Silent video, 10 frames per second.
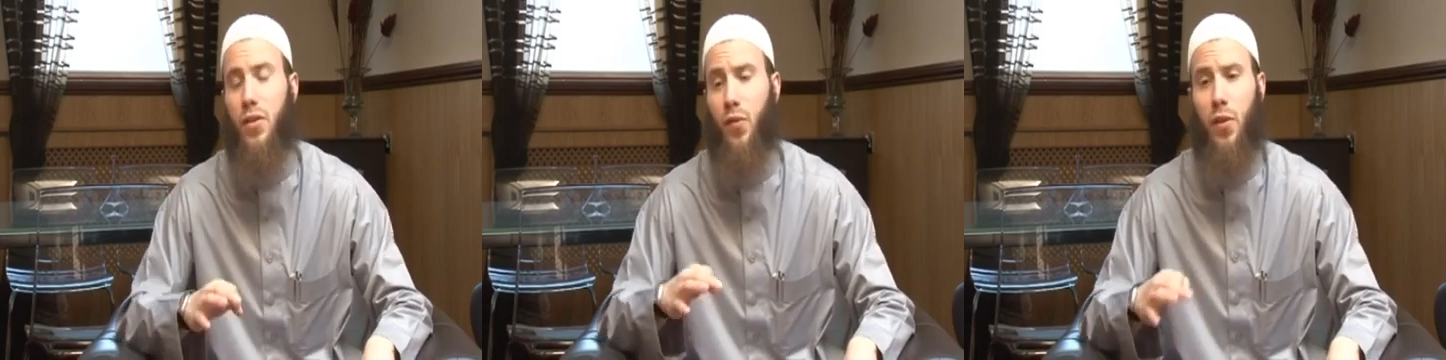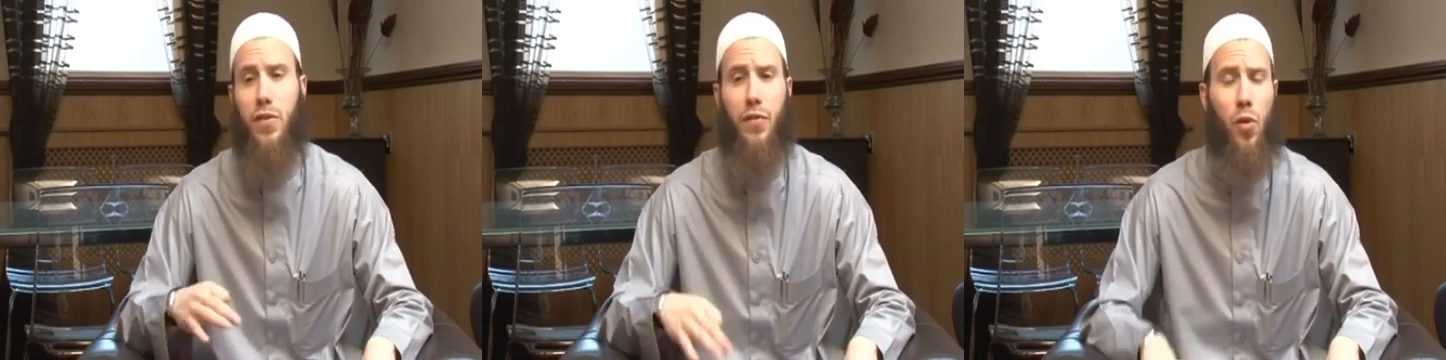So
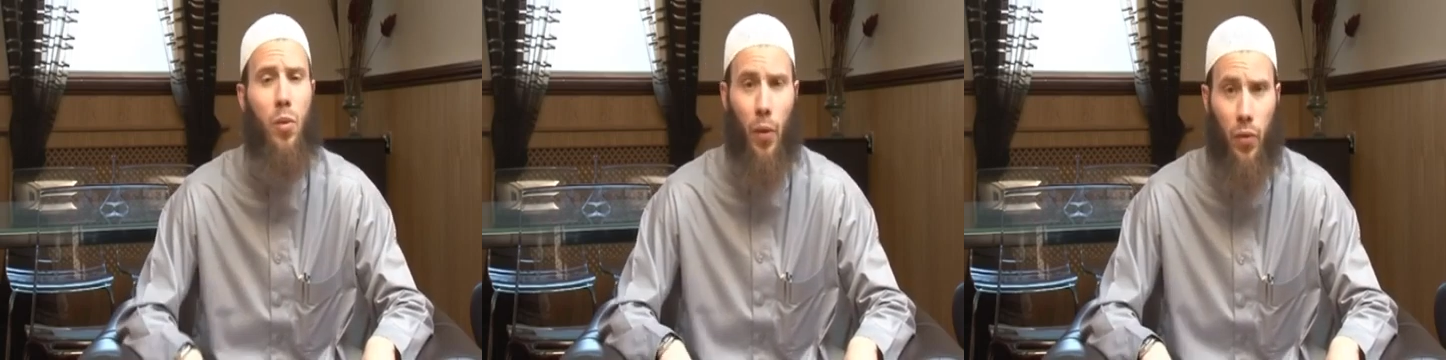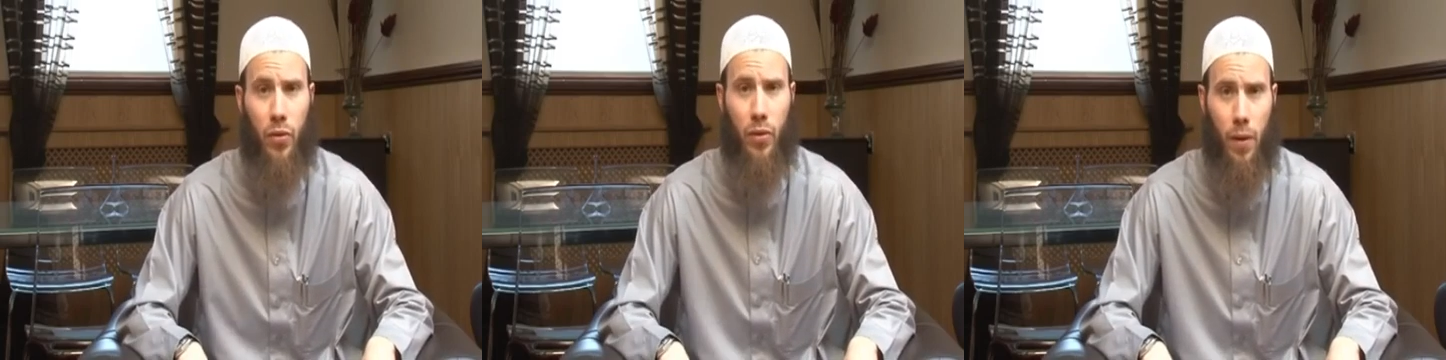first and
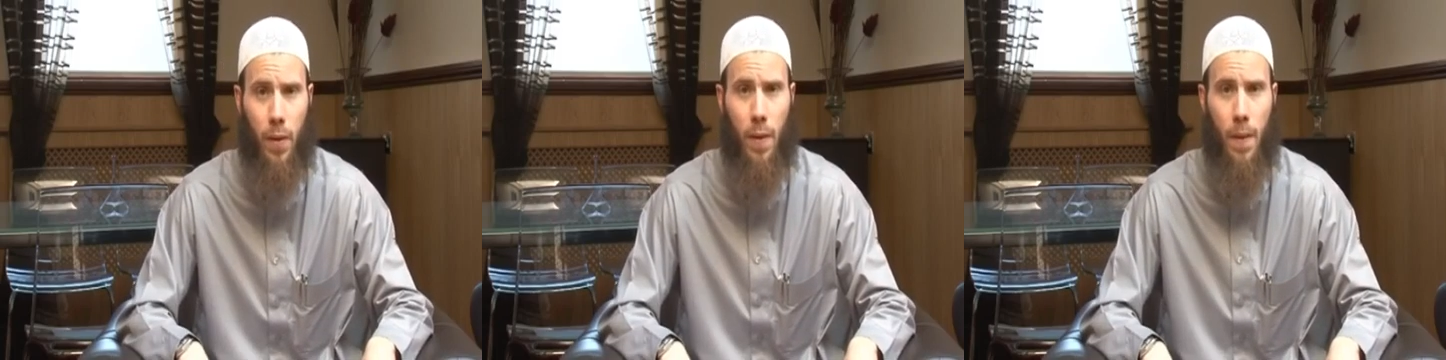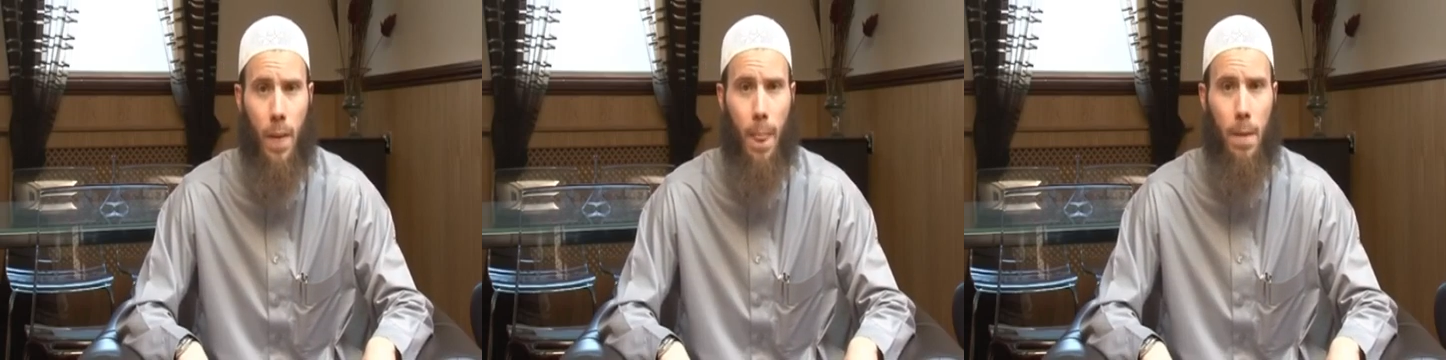foremost,
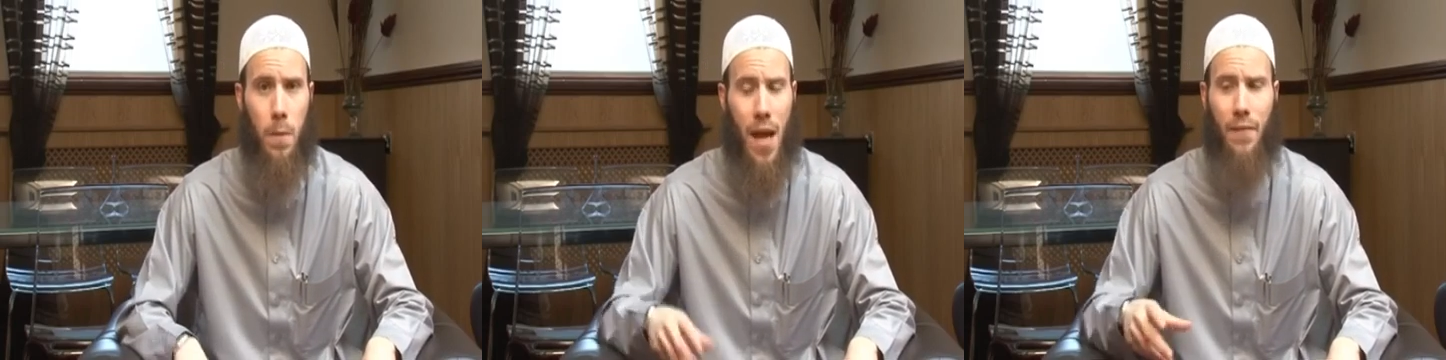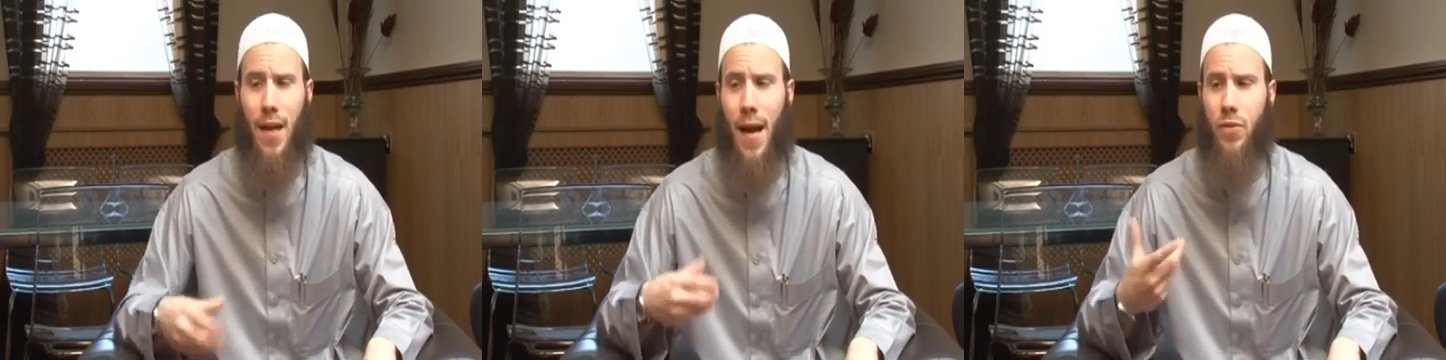we
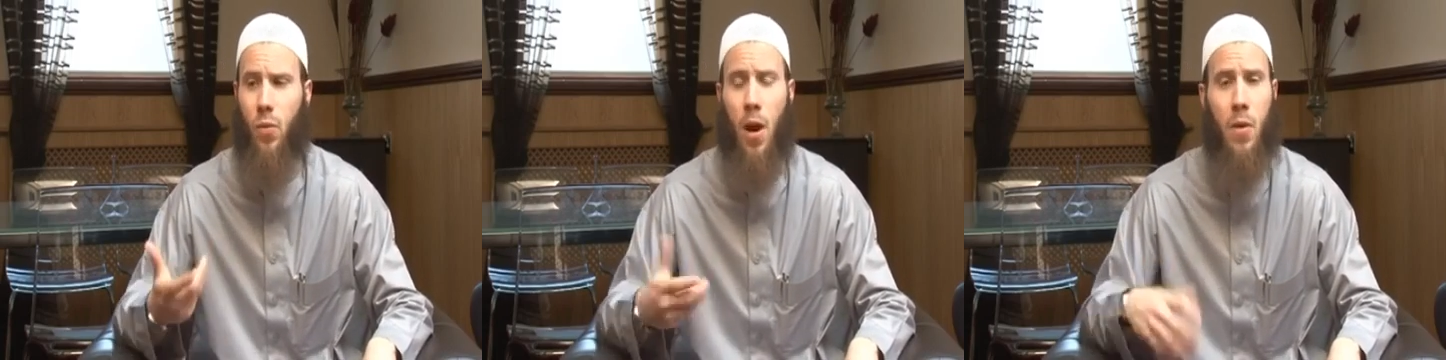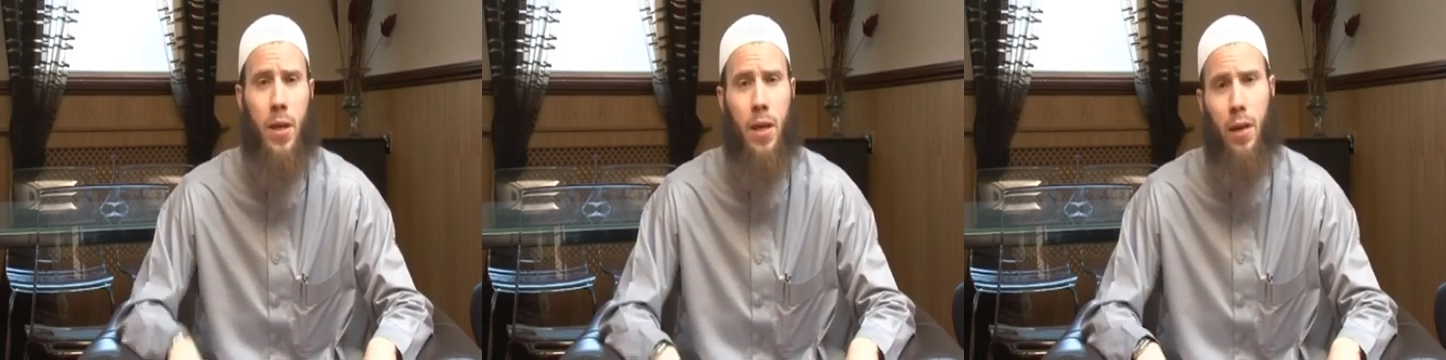have to ask, why
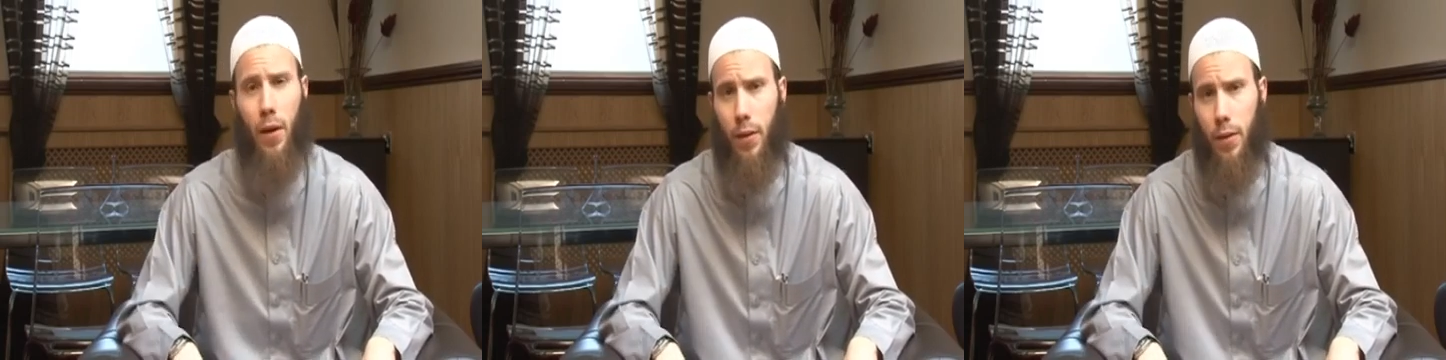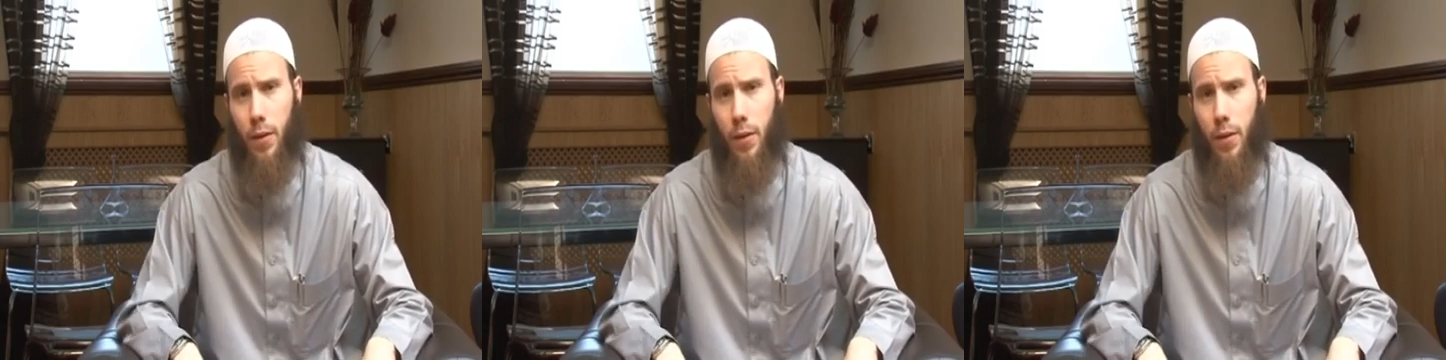are we here?